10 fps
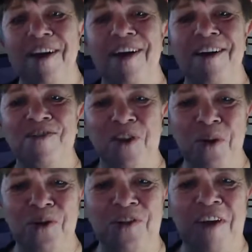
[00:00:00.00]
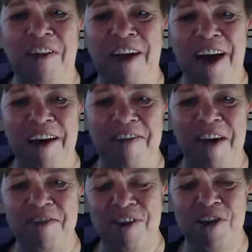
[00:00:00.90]
And Tuesday they had
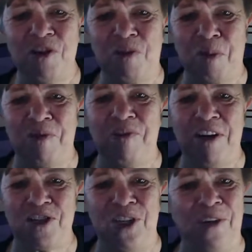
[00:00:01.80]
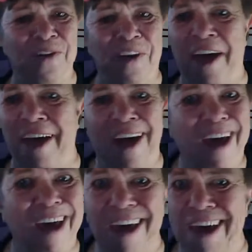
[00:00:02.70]
that teacher's professional day
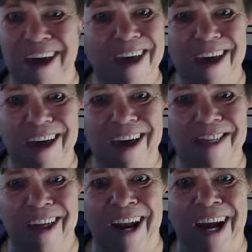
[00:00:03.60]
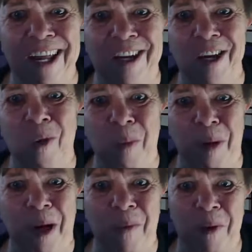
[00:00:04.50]
that I didn't know
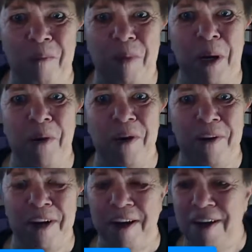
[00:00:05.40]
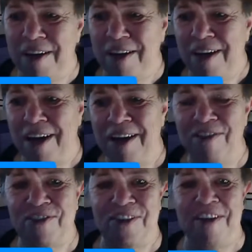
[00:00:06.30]
about, apparently. I
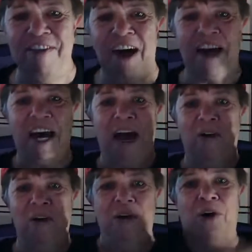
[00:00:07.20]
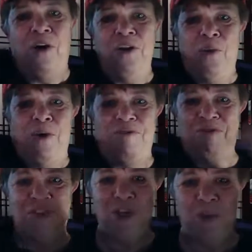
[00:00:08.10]
didn't see that calendar on the
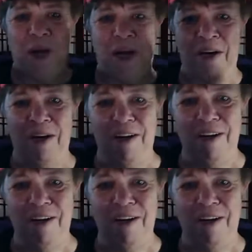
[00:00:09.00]
refrigerator